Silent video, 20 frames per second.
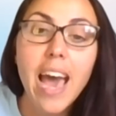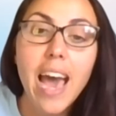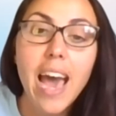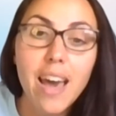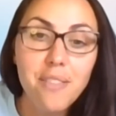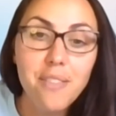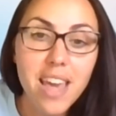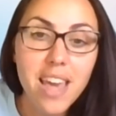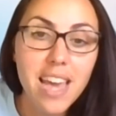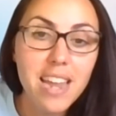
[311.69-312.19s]

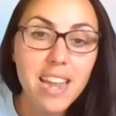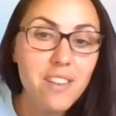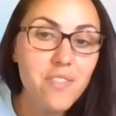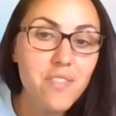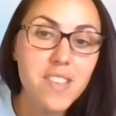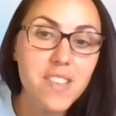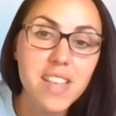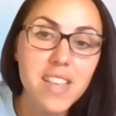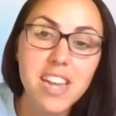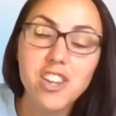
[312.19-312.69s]
At the end of
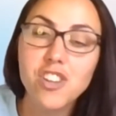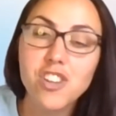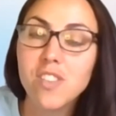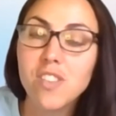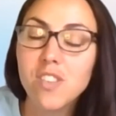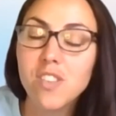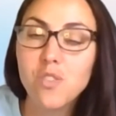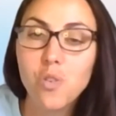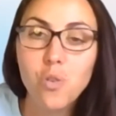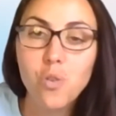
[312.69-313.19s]
the session,
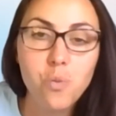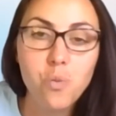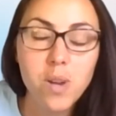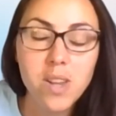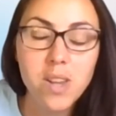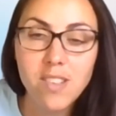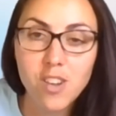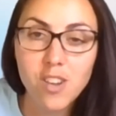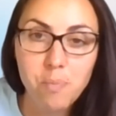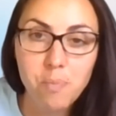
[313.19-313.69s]
there's
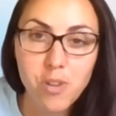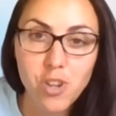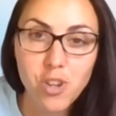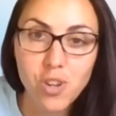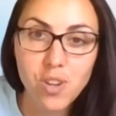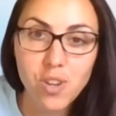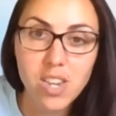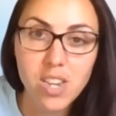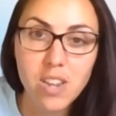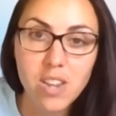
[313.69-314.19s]
always an
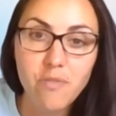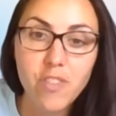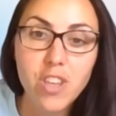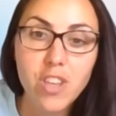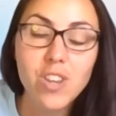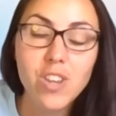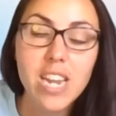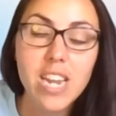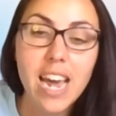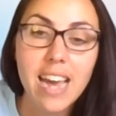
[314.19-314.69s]
opportunity for
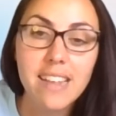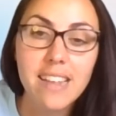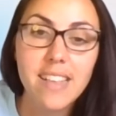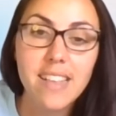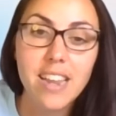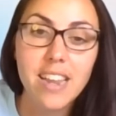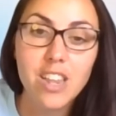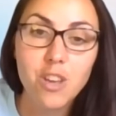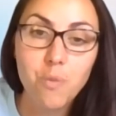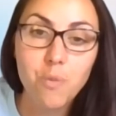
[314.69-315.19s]
you to ask
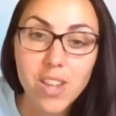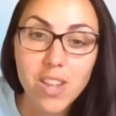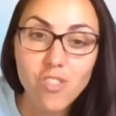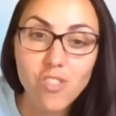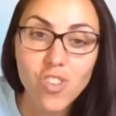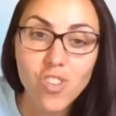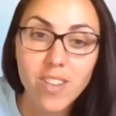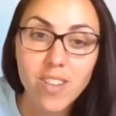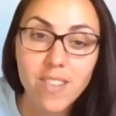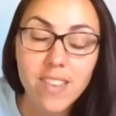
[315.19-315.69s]
any
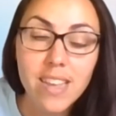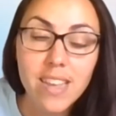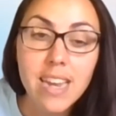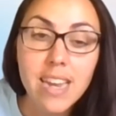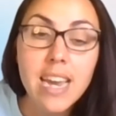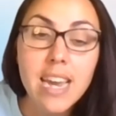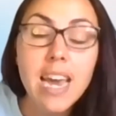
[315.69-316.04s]
questions.